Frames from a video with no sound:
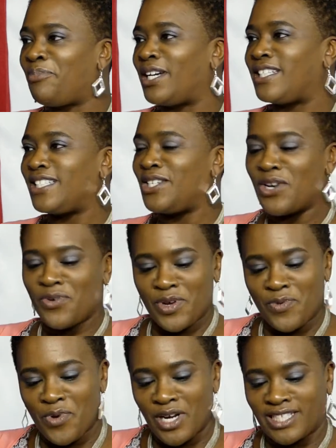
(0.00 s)
but, you know, we
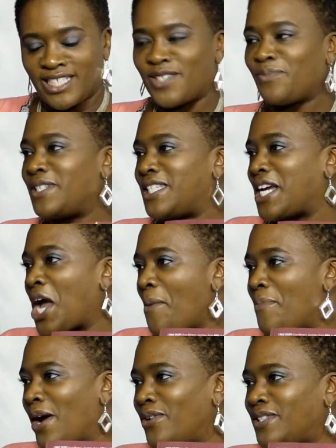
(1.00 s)
want this one to come
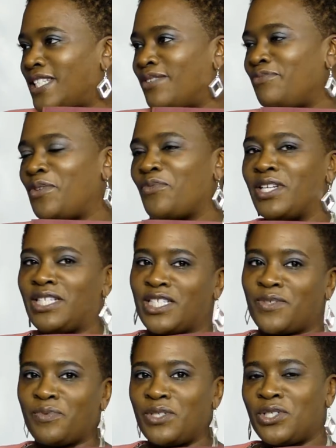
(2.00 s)
out, and we want
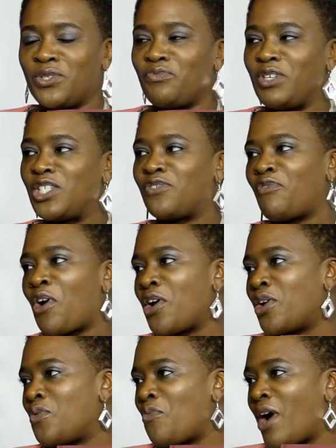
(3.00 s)
this one to reach far
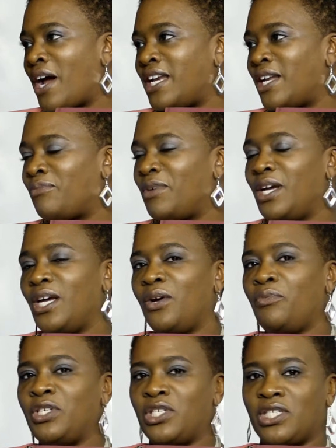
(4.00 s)
and wide, and
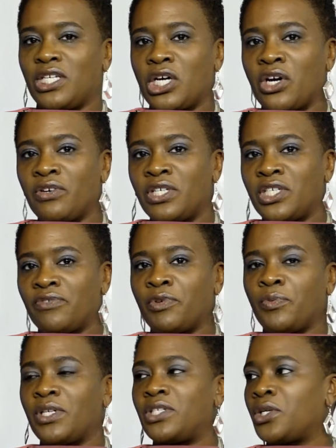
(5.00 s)
we just encourage
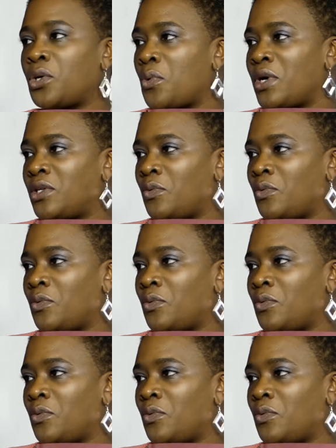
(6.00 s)
everyone to go on the website.